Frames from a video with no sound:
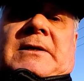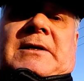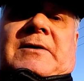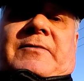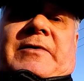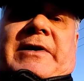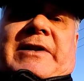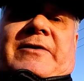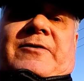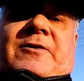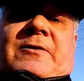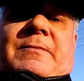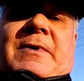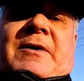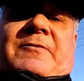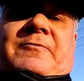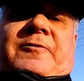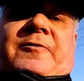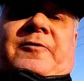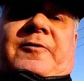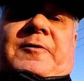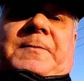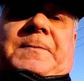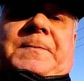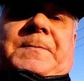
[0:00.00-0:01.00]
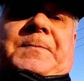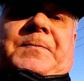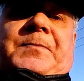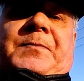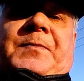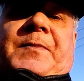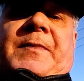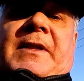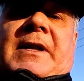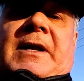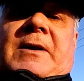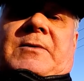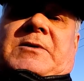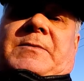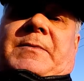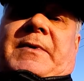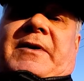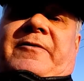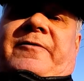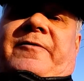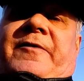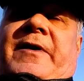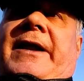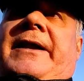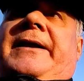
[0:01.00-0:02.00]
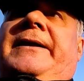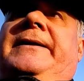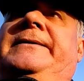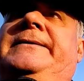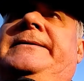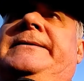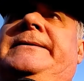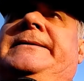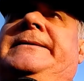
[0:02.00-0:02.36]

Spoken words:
I've had it for a month. It was a bit of fun.